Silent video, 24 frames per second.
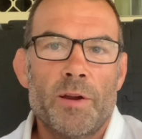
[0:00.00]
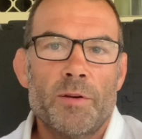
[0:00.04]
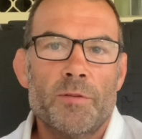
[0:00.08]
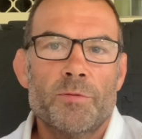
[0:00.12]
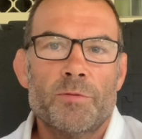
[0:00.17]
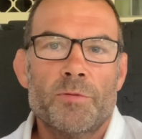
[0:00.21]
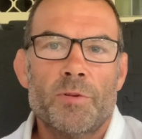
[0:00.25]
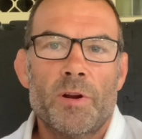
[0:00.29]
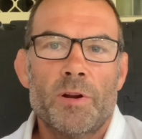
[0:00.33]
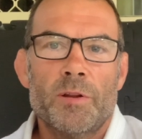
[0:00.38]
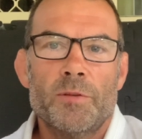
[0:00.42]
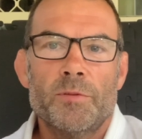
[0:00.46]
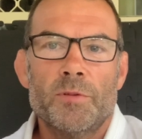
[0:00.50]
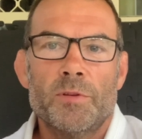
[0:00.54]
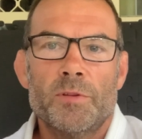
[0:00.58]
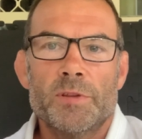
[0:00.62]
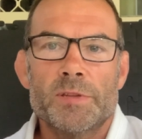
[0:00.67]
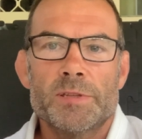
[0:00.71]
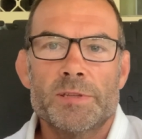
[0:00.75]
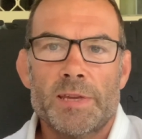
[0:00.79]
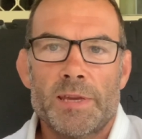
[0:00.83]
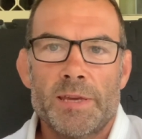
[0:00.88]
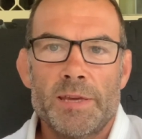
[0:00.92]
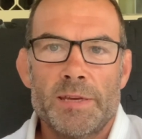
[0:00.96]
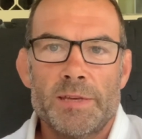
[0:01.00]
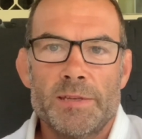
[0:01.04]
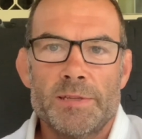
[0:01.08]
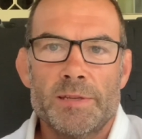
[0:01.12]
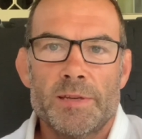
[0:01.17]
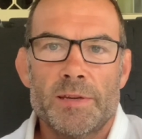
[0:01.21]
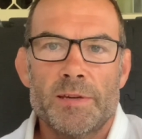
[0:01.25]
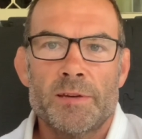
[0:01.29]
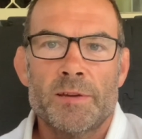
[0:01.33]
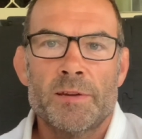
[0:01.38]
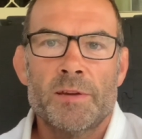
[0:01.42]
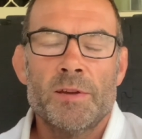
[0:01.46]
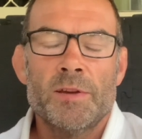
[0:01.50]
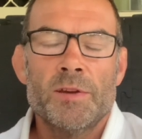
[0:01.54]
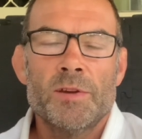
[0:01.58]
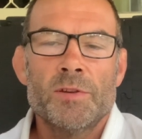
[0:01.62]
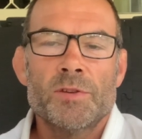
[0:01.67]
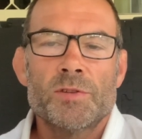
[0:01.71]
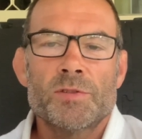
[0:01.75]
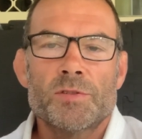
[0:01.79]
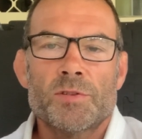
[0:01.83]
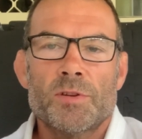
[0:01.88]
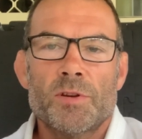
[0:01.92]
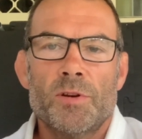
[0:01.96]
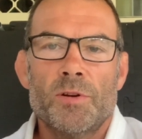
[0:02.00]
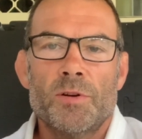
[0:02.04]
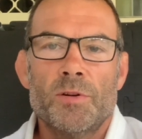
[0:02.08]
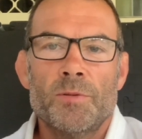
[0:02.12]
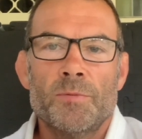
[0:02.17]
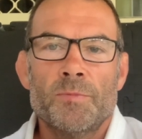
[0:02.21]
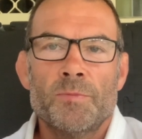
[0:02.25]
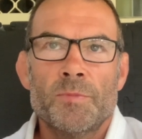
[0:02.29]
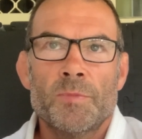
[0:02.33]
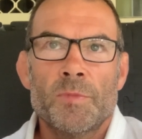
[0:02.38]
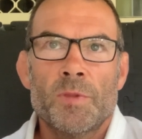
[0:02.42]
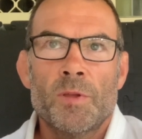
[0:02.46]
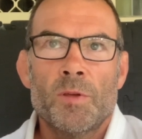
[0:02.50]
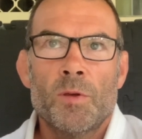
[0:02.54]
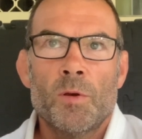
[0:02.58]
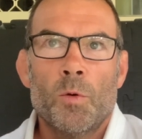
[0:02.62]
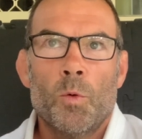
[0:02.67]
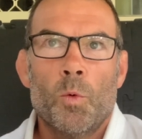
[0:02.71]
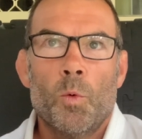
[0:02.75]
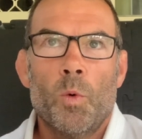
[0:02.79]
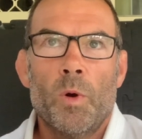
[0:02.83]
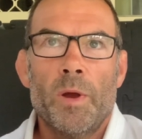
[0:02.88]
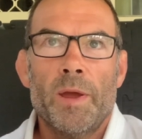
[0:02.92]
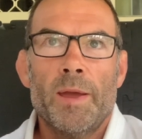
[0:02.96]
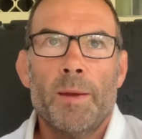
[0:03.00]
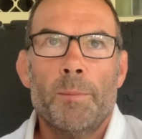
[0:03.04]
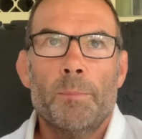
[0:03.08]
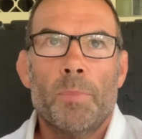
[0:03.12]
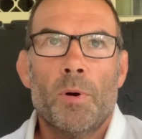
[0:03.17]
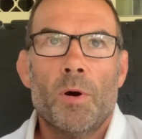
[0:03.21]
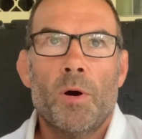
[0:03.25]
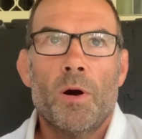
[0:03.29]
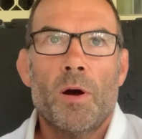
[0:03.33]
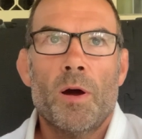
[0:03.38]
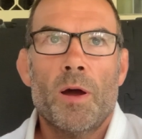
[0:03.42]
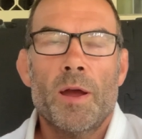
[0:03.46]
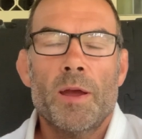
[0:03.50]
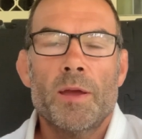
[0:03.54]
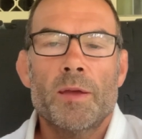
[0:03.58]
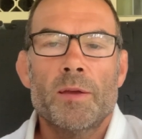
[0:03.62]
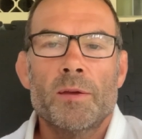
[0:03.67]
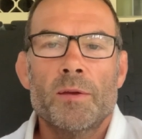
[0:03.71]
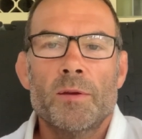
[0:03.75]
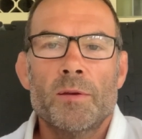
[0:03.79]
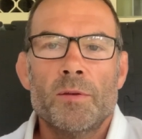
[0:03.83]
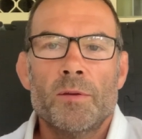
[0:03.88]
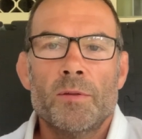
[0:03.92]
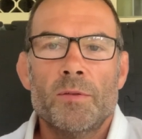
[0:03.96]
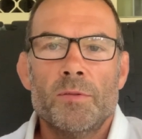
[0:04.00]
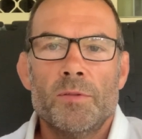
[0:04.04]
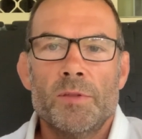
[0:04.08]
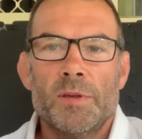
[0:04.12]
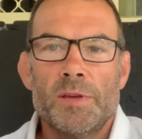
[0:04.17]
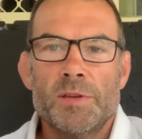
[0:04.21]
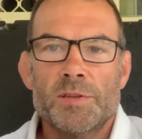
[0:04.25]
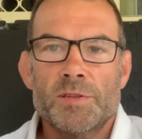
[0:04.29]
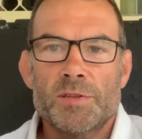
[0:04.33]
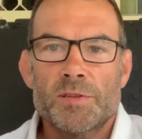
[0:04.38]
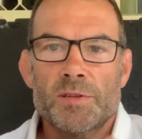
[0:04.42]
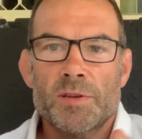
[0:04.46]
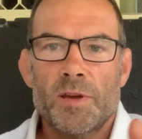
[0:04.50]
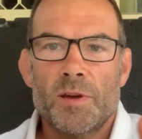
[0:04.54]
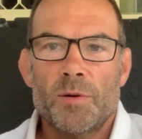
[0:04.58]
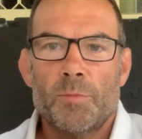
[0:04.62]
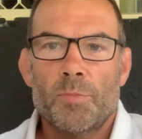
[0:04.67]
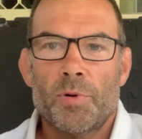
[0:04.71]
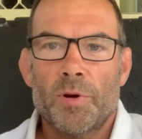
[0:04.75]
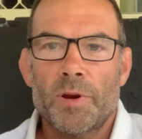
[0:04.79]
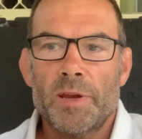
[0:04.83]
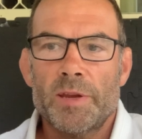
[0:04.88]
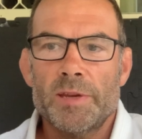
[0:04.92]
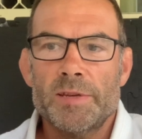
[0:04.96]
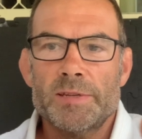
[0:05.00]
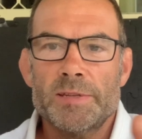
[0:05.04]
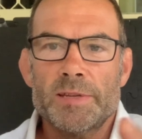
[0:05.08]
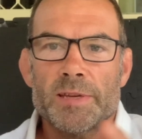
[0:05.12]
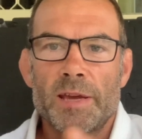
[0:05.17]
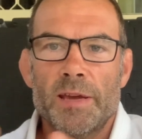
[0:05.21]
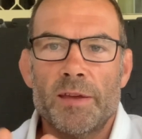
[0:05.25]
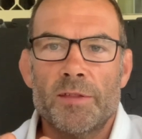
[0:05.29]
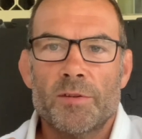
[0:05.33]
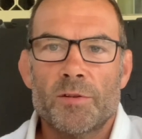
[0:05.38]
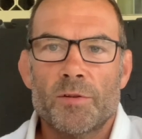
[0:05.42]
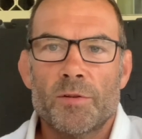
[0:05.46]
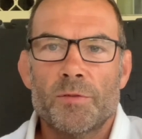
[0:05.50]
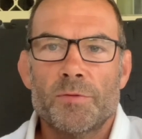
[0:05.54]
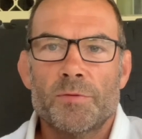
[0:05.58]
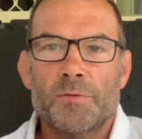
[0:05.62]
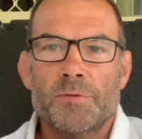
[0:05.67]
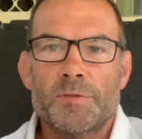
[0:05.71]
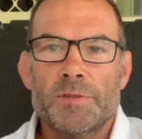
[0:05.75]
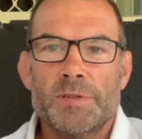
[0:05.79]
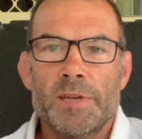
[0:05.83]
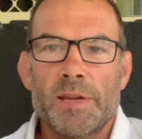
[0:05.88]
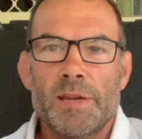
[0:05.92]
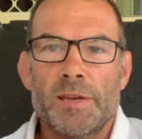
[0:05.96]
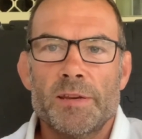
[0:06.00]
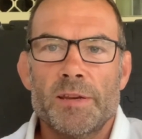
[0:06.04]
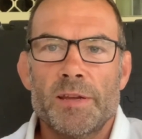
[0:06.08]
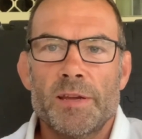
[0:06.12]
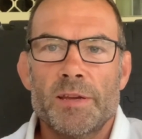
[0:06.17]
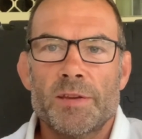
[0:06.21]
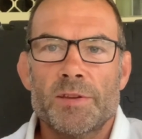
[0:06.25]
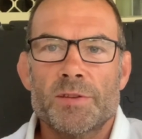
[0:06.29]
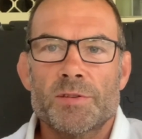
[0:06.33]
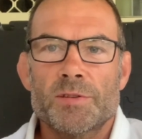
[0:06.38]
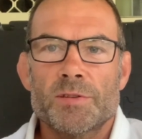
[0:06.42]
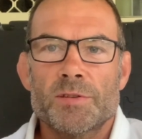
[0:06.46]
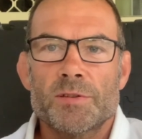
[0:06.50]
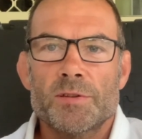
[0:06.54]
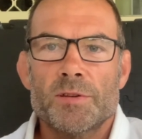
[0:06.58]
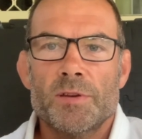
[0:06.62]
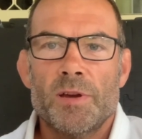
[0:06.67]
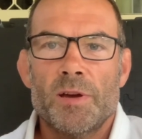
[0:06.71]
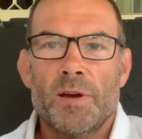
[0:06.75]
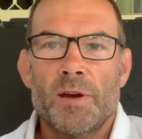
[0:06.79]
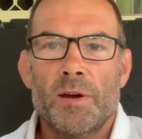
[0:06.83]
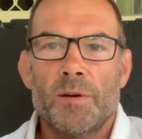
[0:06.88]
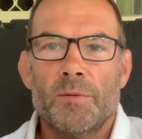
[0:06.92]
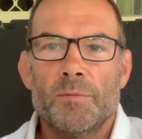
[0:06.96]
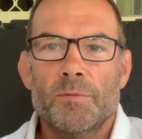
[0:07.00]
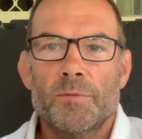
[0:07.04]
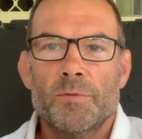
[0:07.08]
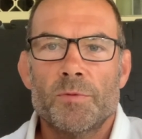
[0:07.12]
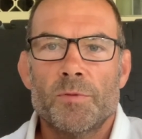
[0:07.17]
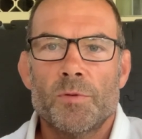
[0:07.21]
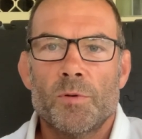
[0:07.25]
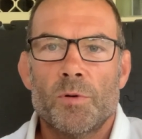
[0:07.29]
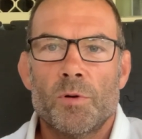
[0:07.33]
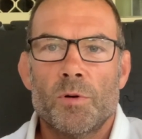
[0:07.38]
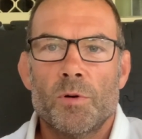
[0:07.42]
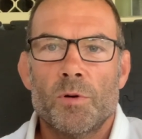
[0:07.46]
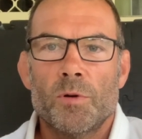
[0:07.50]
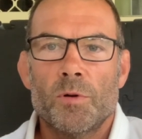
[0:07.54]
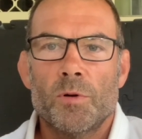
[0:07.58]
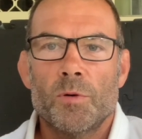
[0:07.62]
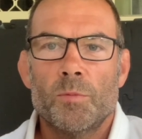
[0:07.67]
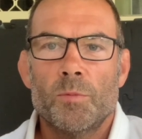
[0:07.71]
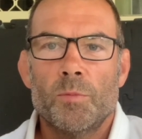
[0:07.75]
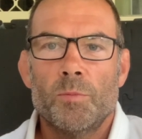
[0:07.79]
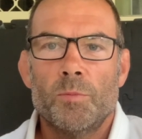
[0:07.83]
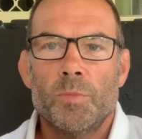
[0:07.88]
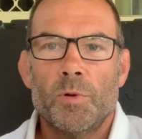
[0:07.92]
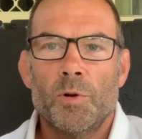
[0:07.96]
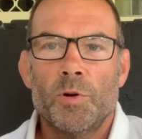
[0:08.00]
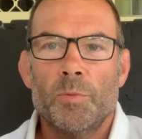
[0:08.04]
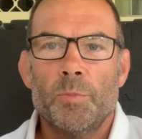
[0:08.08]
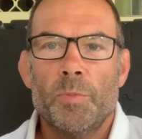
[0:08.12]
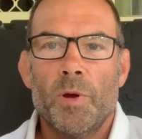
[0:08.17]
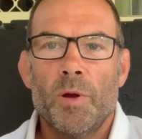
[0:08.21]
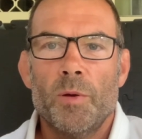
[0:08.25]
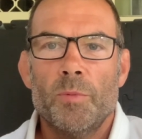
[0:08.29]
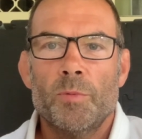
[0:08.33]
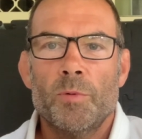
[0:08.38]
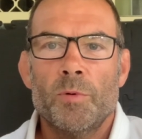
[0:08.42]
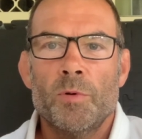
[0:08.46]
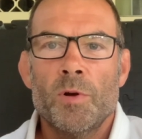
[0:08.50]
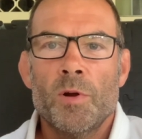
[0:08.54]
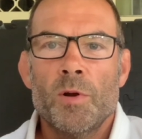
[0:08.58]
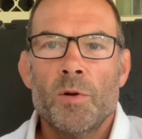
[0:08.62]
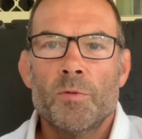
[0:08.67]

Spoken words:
in front of you that's easier. So whereby there's a bringing together of techniques for blue to purple.